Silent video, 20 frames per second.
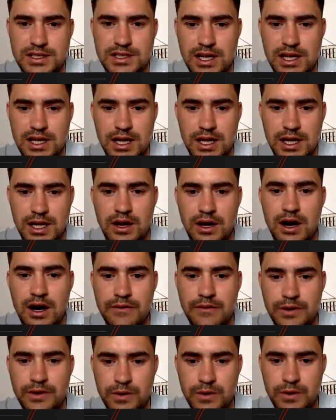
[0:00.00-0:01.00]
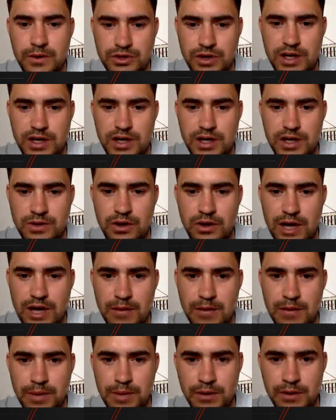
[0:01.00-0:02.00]
The IRFU were trying to roll
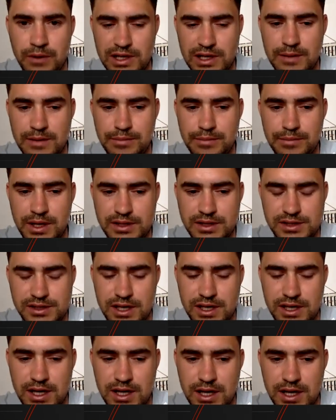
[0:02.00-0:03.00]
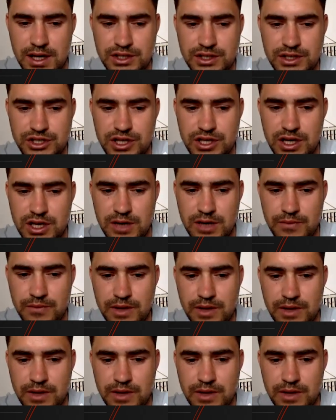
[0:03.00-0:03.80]
out post Olympics this year.